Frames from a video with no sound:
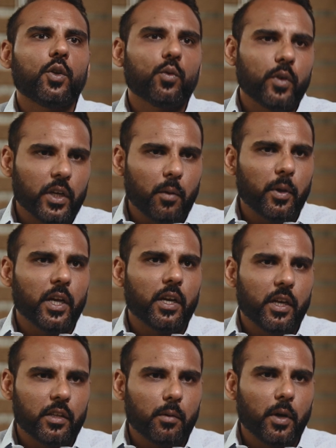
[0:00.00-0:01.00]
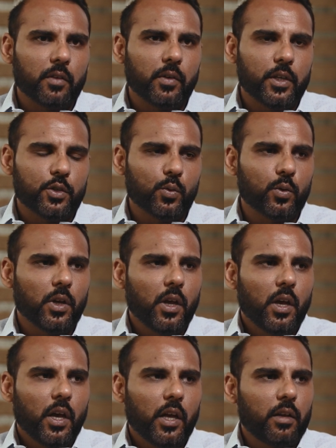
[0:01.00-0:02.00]
new one coming in Hyderabad very soon.
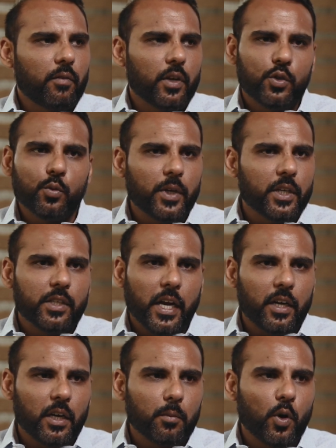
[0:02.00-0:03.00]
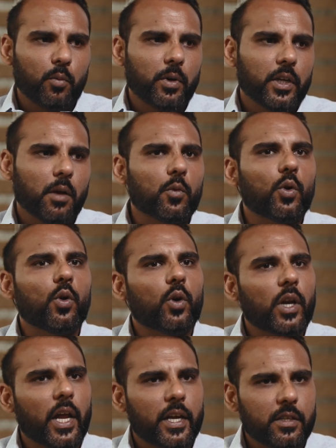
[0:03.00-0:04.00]
I think we are super excited about bringing more
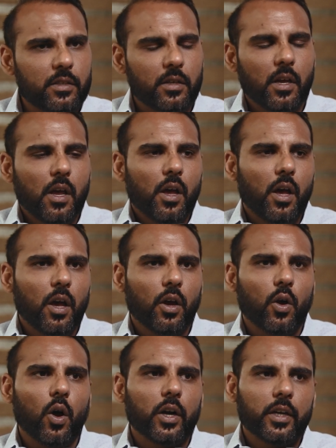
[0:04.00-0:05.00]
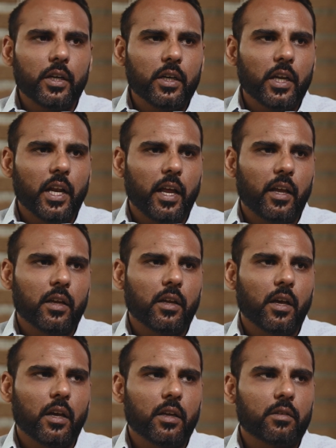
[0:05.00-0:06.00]
localized content and
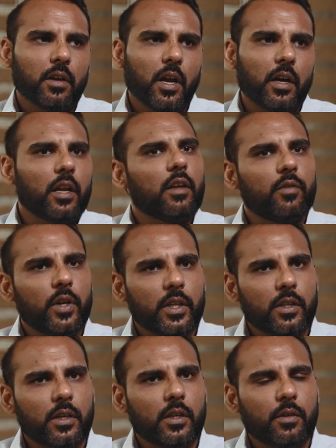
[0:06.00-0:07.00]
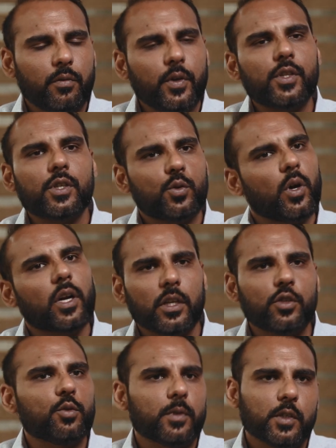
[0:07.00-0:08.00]
delivering the features to our
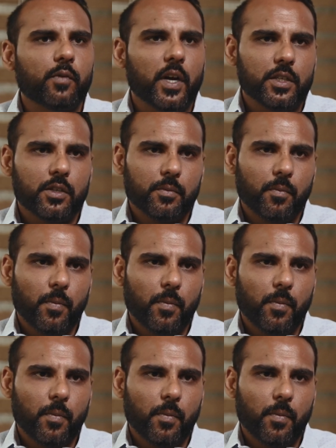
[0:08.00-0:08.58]
consumers fast.